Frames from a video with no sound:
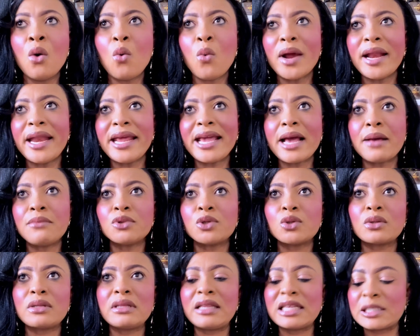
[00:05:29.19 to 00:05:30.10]
When it
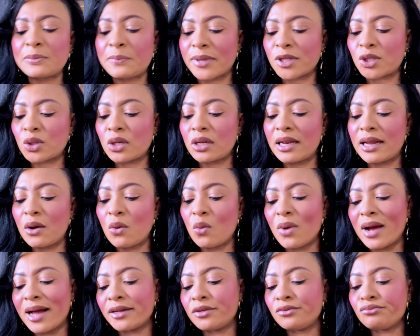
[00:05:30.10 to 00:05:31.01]
comes to this particular
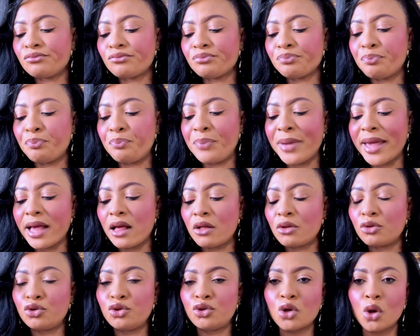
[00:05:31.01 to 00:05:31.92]
one,
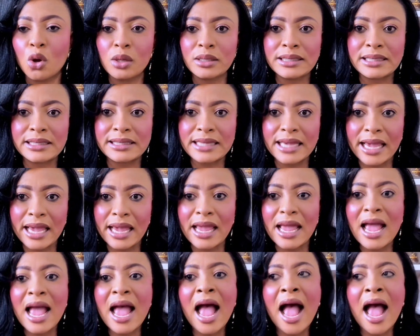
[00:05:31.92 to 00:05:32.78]
Belle Dolce,